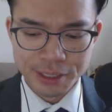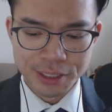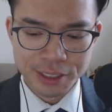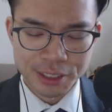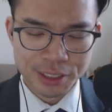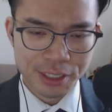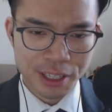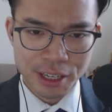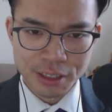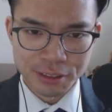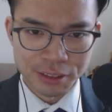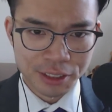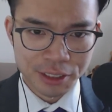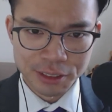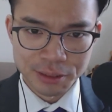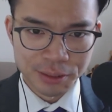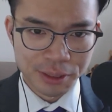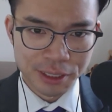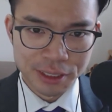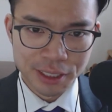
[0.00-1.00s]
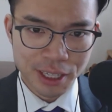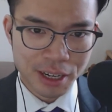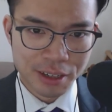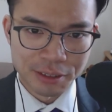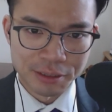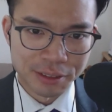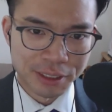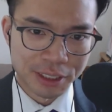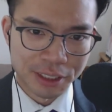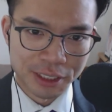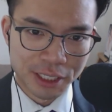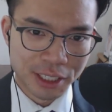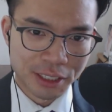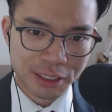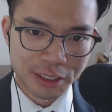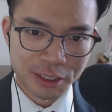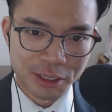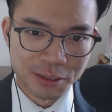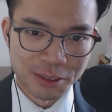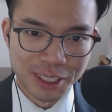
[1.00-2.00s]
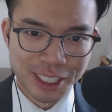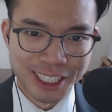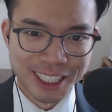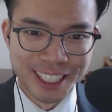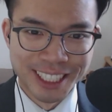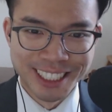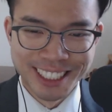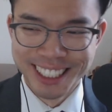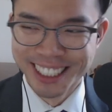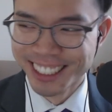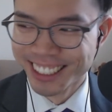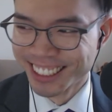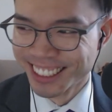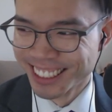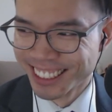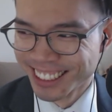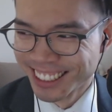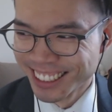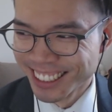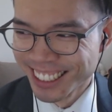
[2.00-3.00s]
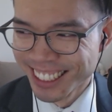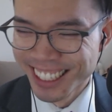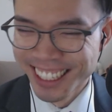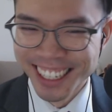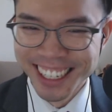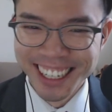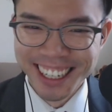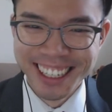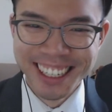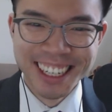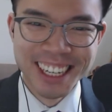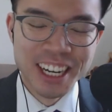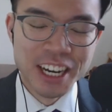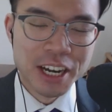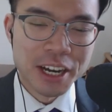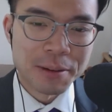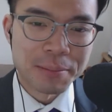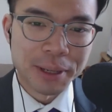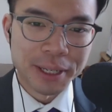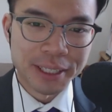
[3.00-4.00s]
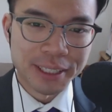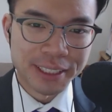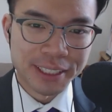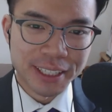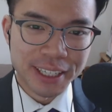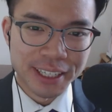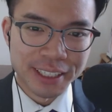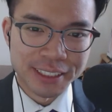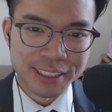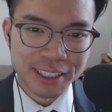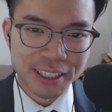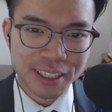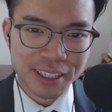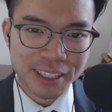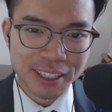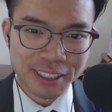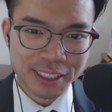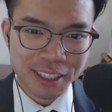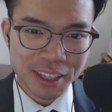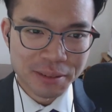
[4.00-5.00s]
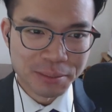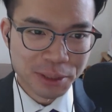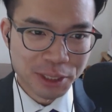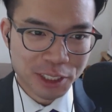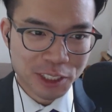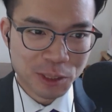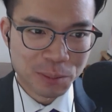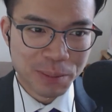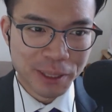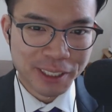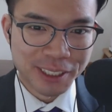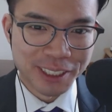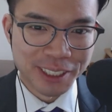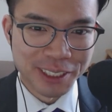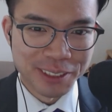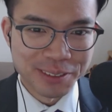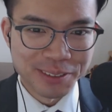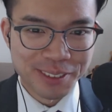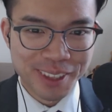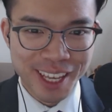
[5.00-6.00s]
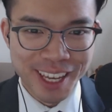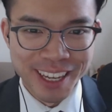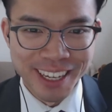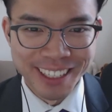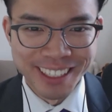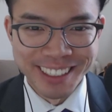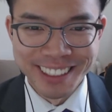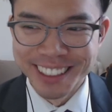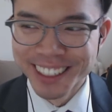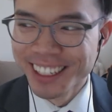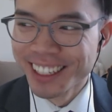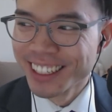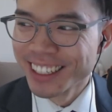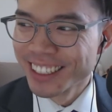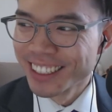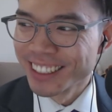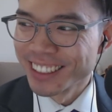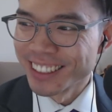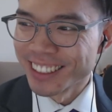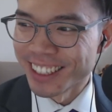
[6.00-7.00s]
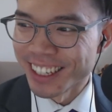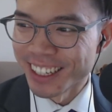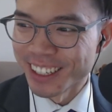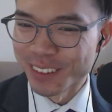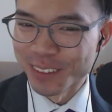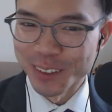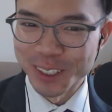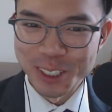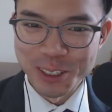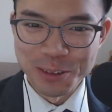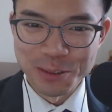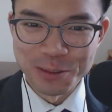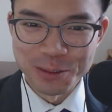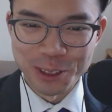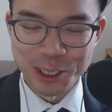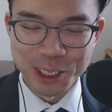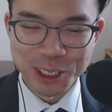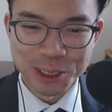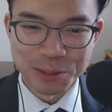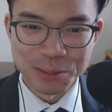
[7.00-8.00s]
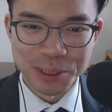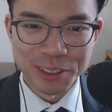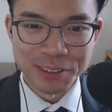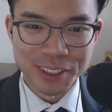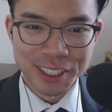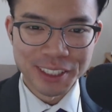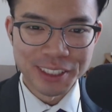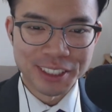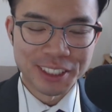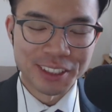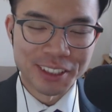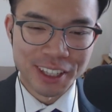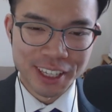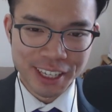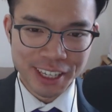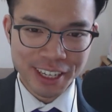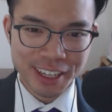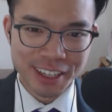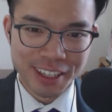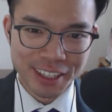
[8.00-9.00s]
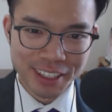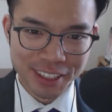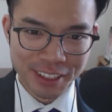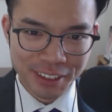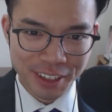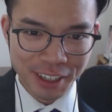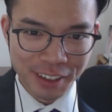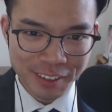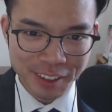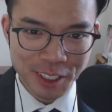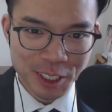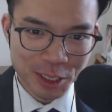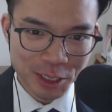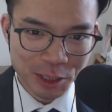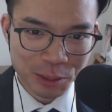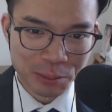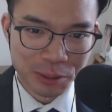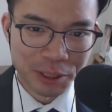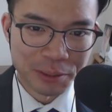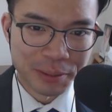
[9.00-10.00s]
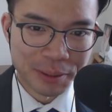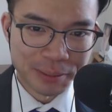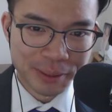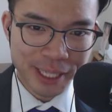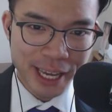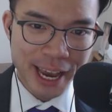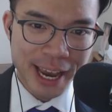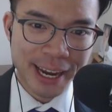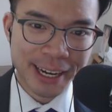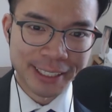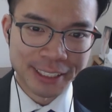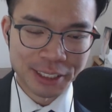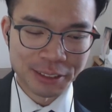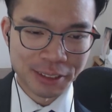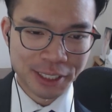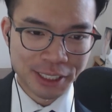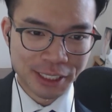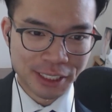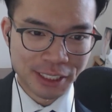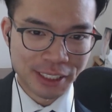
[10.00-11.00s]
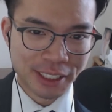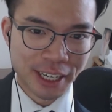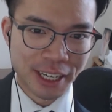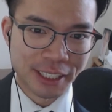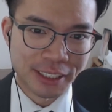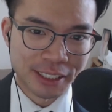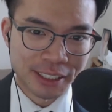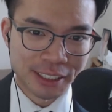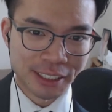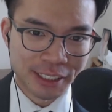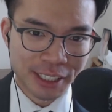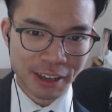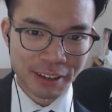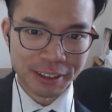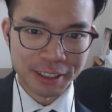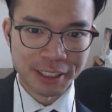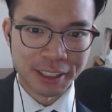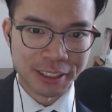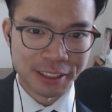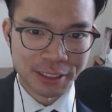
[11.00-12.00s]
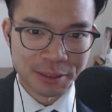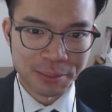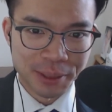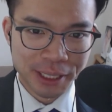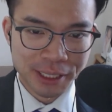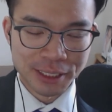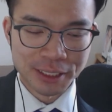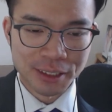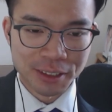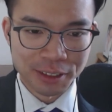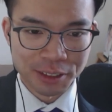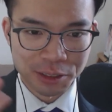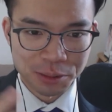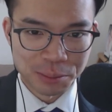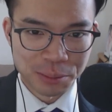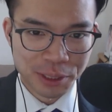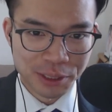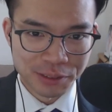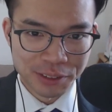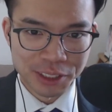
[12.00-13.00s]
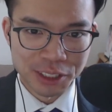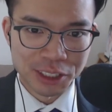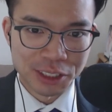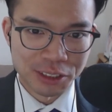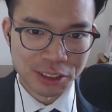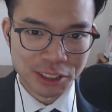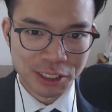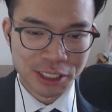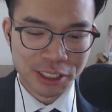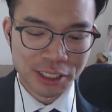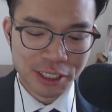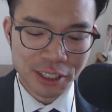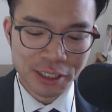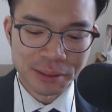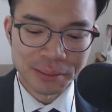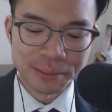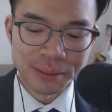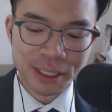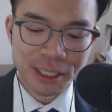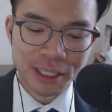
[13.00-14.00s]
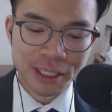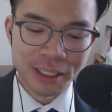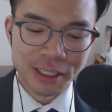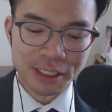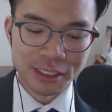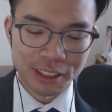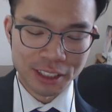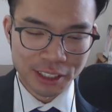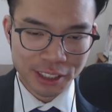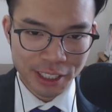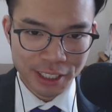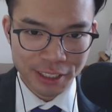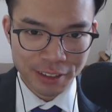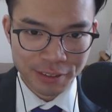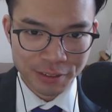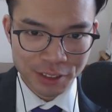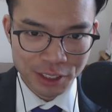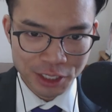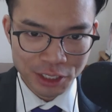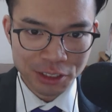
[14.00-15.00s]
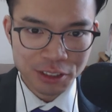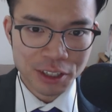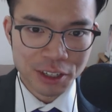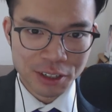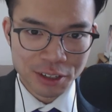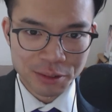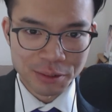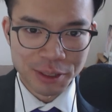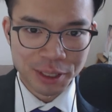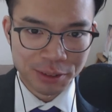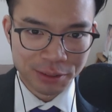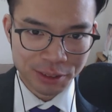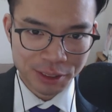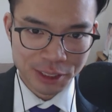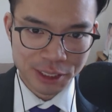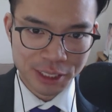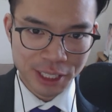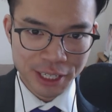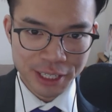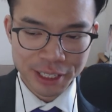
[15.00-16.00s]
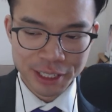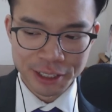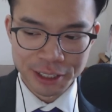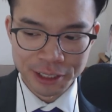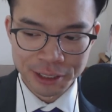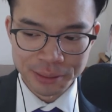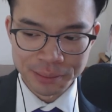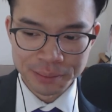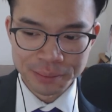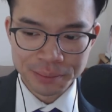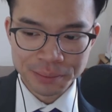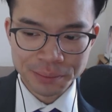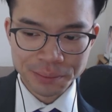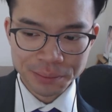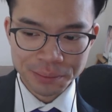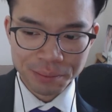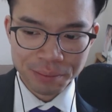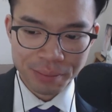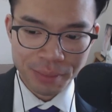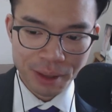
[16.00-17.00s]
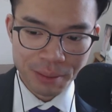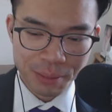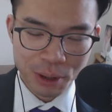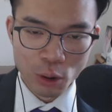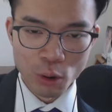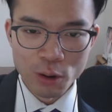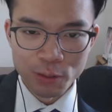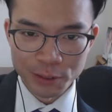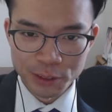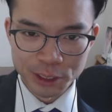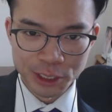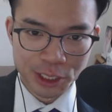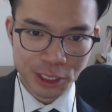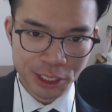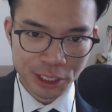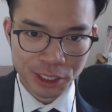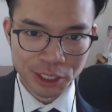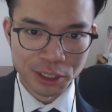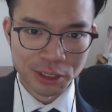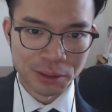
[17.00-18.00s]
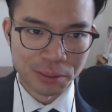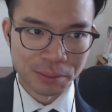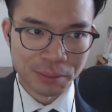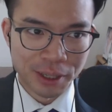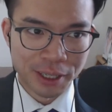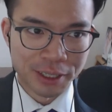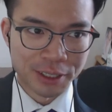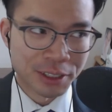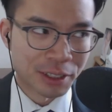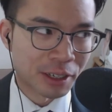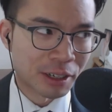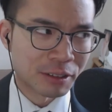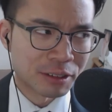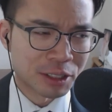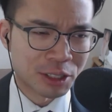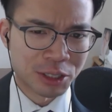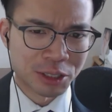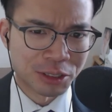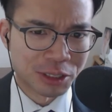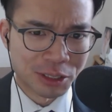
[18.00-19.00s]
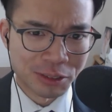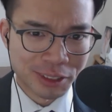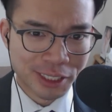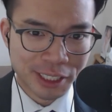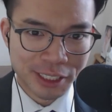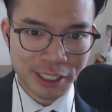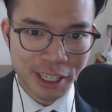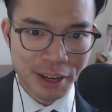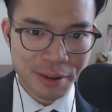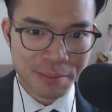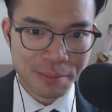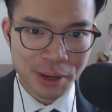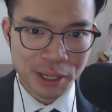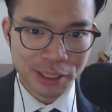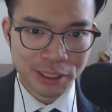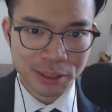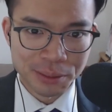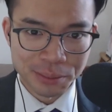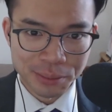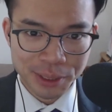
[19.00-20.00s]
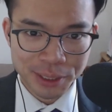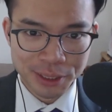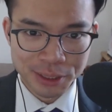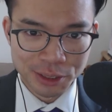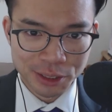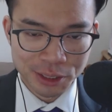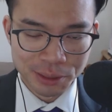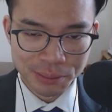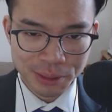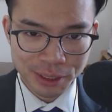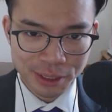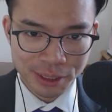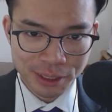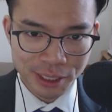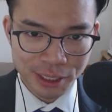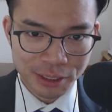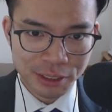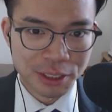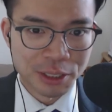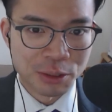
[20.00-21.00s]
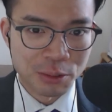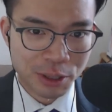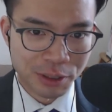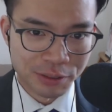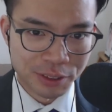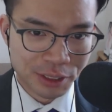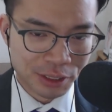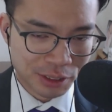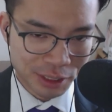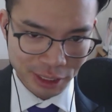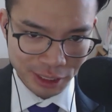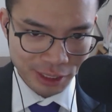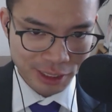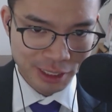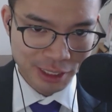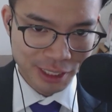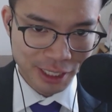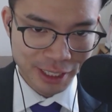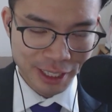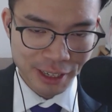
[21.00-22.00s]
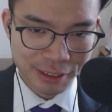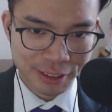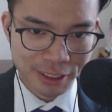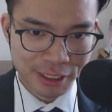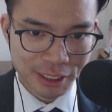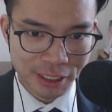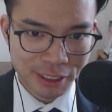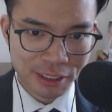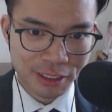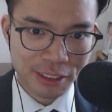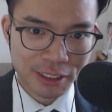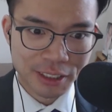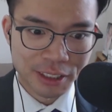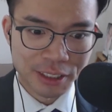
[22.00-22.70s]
just I don't exactly know what it is, but it's a lot more expensive than when you first move here. So like your health insurance premiums and your residence tax is calculated based on your previous year's income. Since I have zero when I first get here, my whole first year, my health insurance was like $10 a month or something like that, the equivalent of like 1,000 yen.